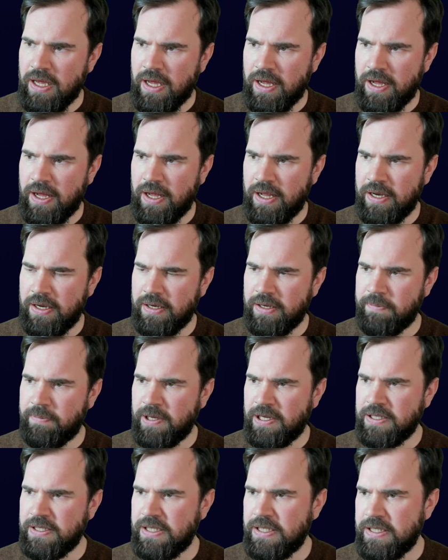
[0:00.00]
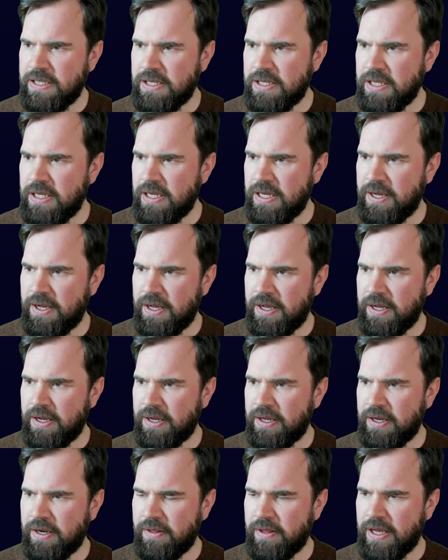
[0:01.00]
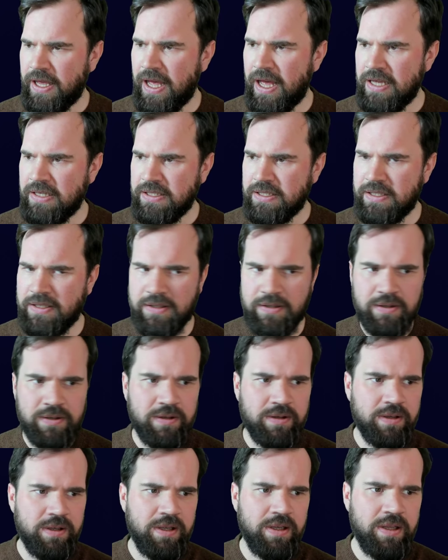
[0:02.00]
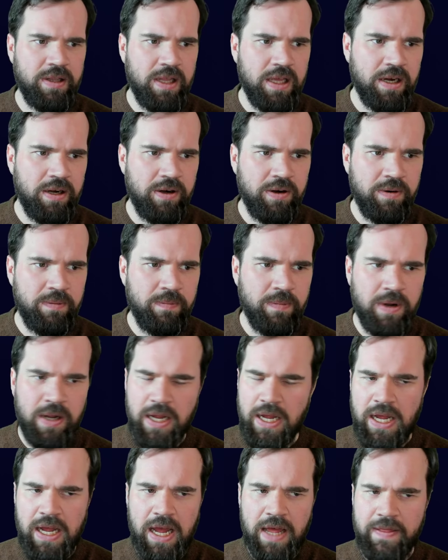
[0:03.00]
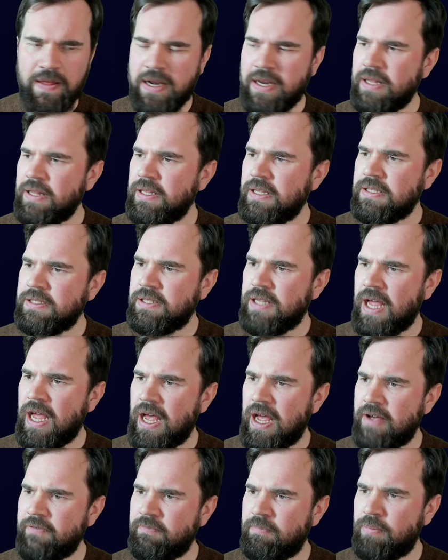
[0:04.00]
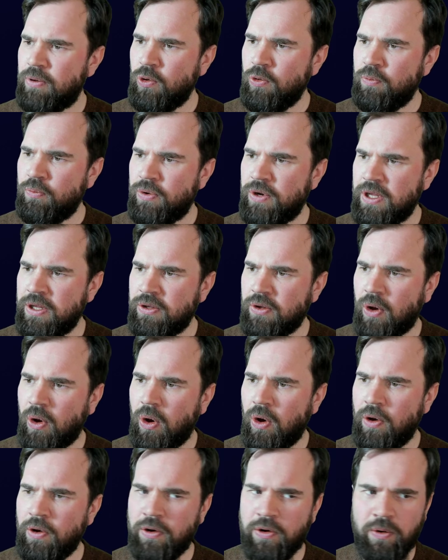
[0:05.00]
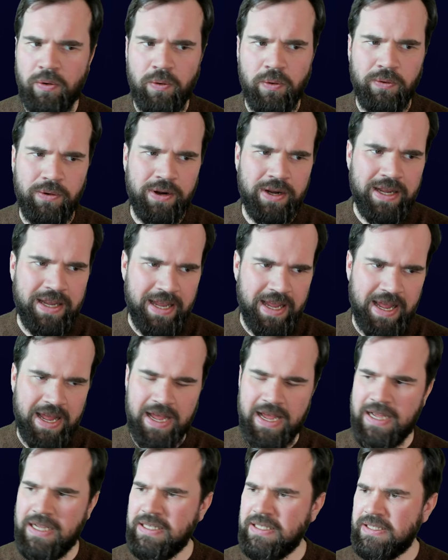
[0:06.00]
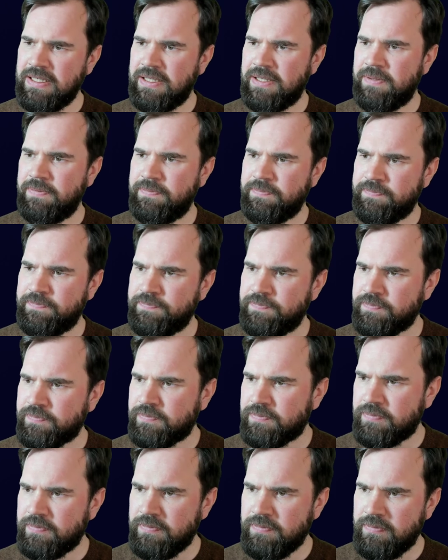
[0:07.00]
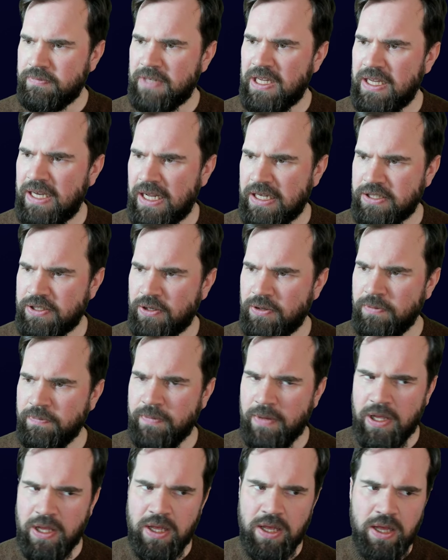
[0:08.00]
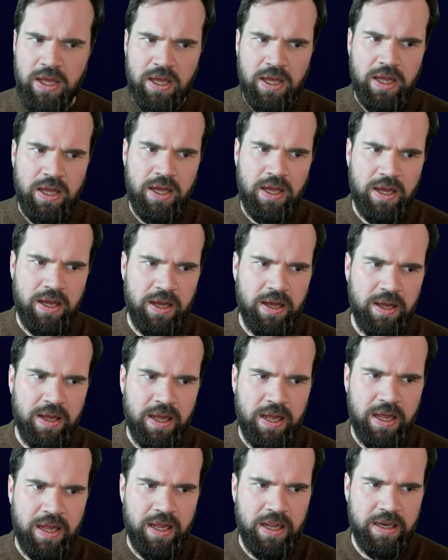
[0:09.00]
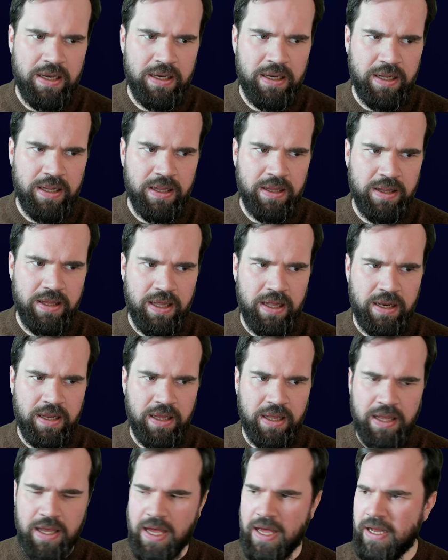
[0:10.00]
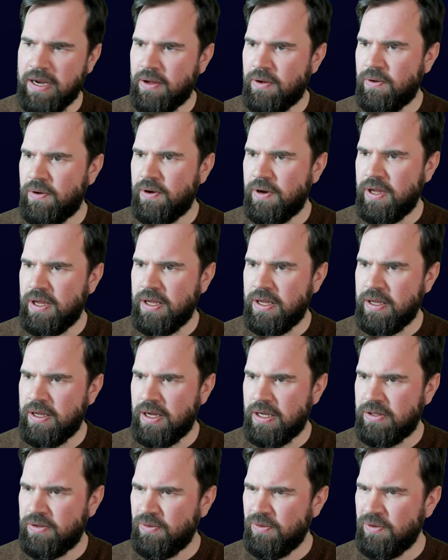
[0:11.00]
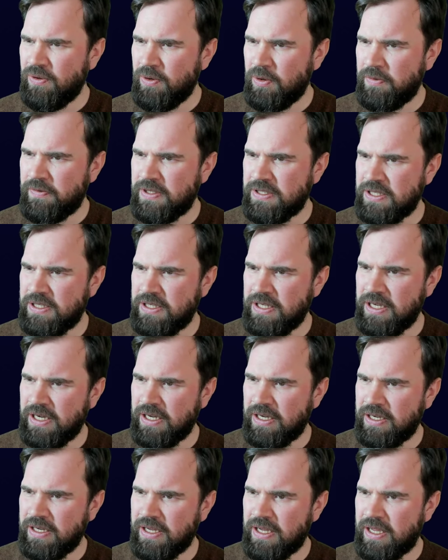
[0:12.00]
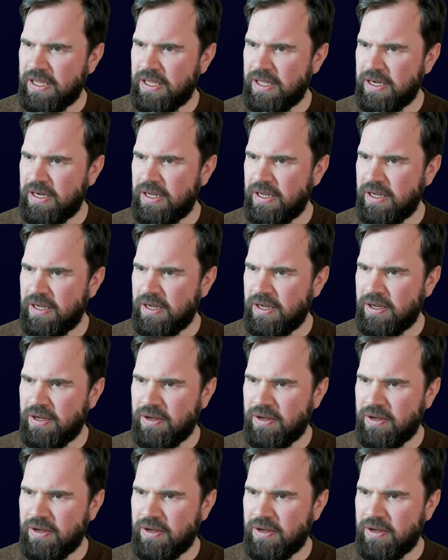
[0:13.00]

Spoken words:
And because this is the kind of the cast in the editor, and then it needs to have blueprint autocast, like so, and then the category, I don't know if this is needed, category.